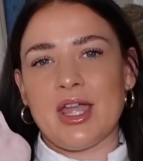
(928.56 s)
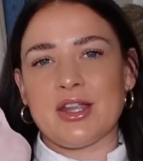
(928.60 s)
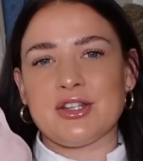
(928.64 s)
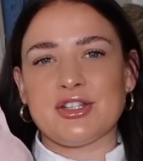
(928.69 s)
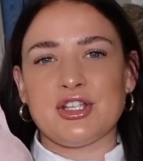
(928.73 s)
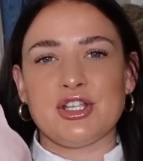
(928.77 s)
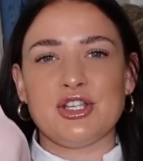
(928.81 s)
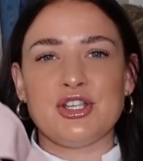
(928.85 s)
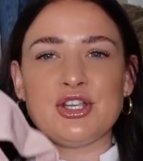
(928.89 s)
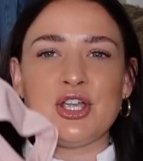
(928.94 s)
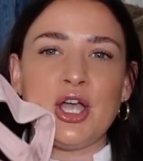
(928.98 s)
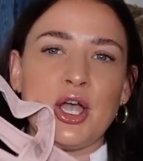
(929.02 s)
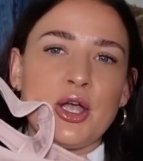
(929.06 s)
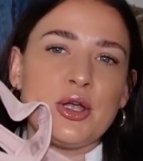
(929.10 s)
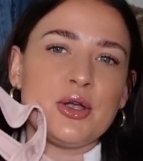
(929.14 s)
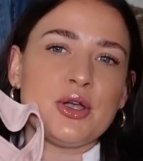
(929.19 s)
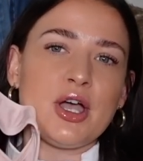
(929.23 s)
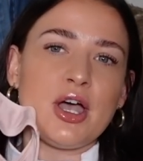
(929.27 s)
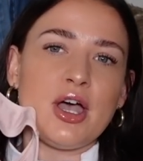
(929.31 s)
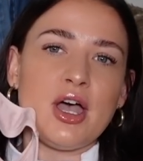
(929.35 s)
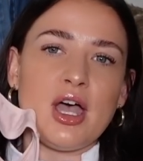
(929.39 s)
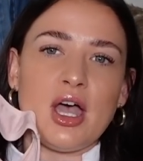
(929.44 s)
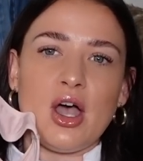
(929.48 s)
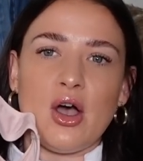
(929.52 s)
to
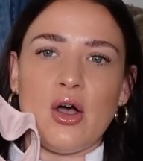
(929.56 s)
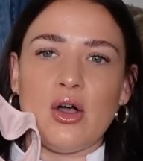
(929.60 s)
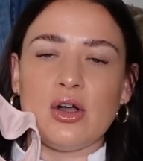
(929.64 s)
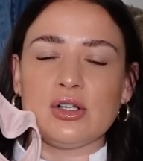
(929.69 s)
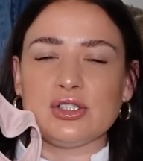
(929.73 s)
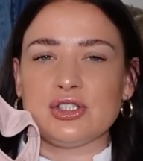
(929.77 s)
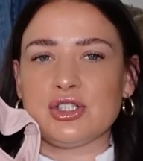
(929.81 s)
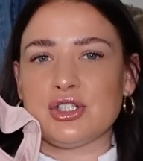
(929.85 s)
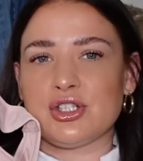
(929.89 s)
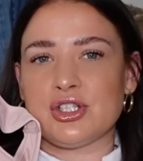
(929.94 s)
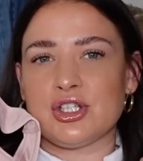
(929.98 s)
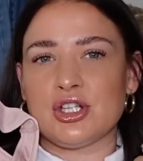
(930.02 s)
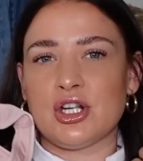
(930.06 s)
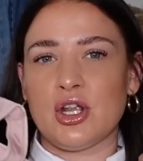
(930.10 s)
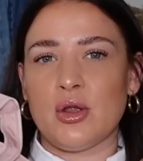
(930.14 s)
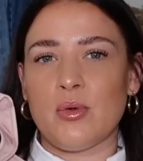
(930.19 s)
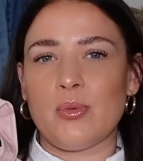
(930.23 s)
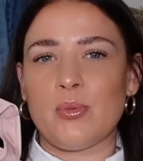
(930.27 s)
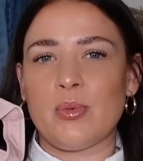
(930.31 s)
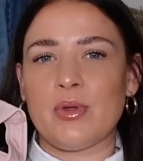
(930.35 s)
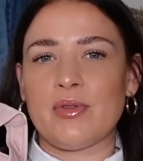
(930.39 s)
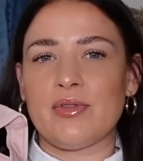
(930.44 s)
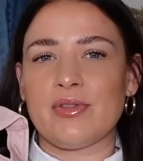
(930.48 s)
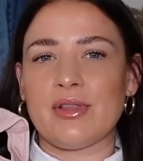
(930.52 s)
yoga or just, you
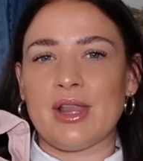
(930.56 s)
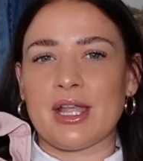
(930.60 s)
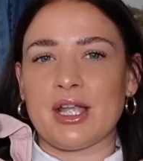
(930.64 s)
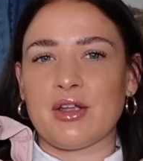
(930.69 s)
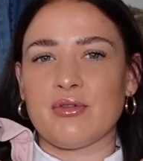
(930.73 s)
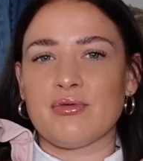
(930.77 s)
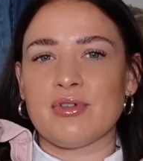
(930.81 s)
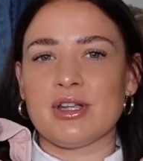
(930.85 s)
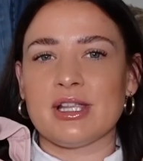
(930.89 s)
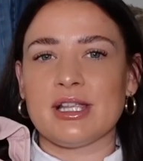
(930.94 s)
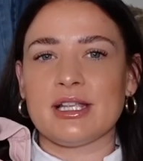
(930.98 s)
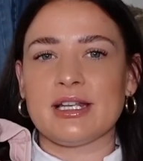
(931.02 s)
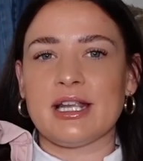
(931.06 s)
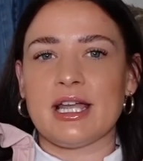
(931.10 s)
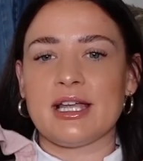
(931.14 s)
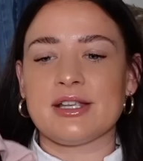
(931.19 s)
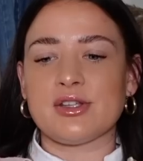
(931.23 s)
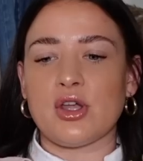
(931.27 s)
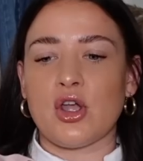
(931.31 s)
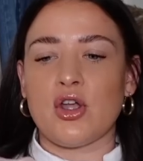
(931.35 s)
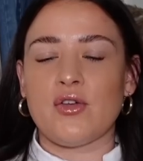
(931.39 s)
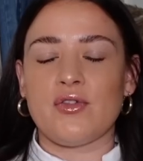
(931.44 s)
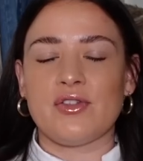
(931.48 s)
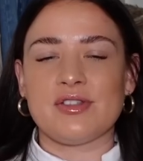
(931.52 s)
know, with like a really
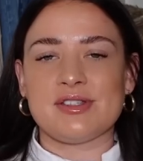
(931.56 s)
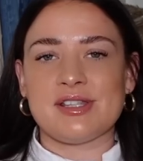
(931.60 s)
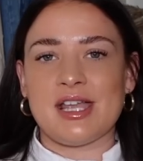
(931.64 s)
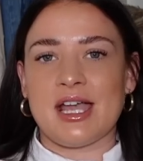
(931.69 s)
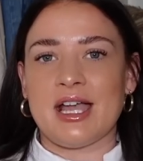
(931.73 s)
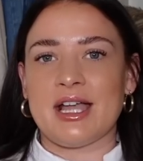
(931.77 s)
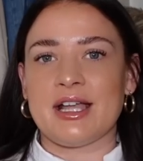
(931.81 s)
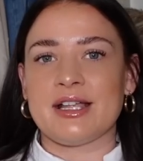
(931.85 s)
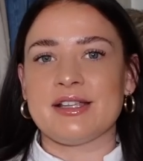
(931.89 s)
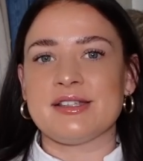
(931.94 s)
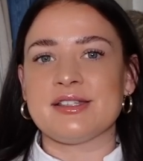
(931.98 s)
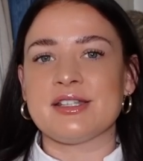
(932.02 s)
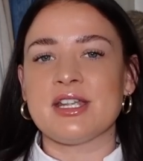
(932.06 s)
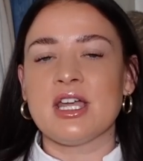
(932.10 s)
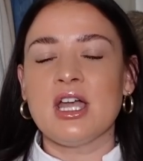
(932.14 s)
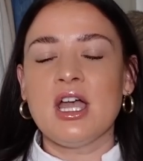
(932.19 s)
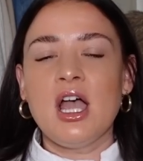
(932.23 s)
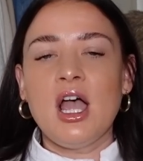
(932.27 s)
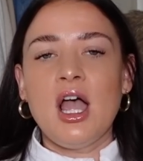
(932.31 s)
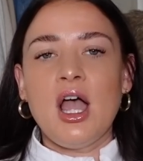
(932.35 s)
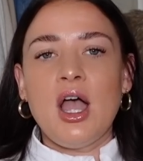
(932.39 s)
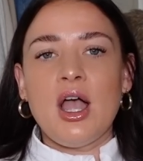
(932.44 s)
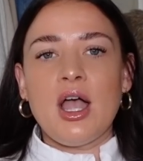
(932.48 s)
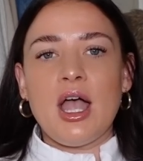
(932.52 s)
nice oversized
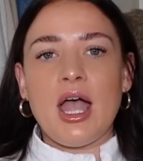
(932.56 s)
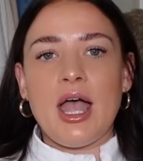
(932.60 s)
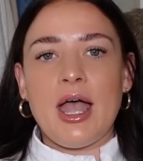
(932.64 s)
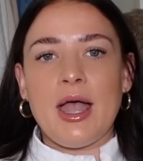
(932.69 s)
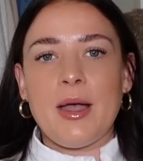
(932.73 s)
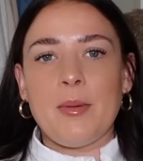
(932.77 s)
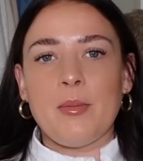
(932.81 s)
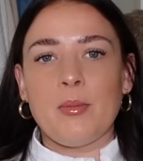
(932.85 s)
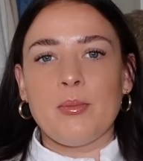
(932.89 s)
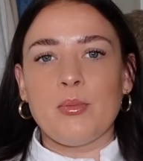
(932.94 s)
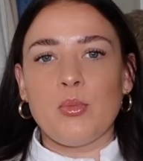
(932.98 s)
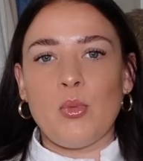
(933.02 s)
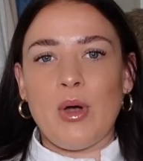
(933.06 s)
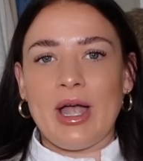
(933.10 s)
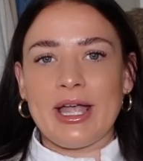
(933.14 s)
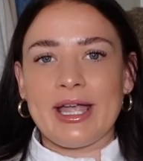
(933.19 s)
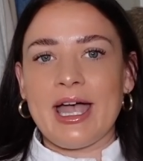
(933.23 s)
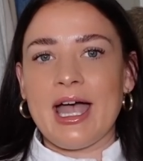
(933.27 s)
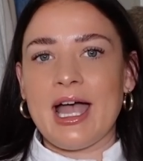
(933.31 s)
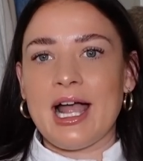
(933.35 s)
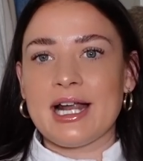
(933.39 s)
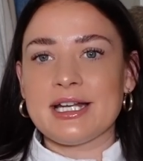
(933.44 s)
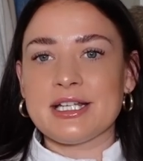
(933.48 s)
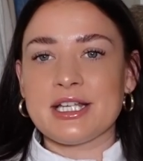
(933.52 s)
white
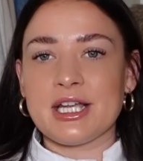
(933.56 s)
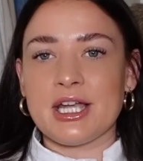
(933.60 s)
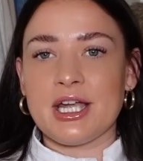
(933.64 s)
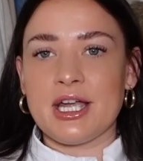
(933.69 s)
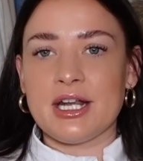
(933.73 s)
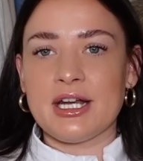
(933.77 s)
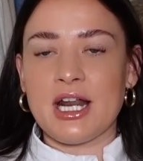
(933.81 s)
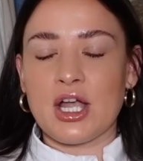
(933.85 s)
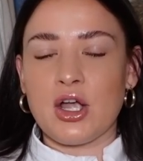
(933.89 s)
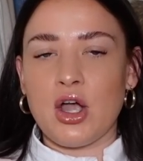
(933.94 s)
cardigan.